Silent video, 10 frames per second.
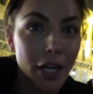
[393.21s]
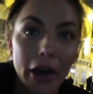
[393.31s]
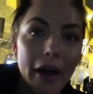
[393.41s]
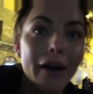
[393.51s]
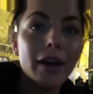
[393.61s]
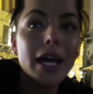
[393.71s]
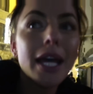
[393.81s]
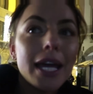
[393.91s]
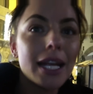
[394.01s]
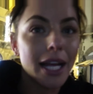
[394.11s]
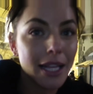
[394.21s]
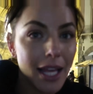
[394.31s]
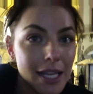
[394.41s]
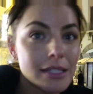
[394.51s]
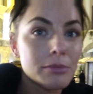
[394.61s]
You know how in
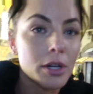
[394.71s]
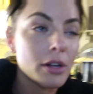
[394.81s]
LA some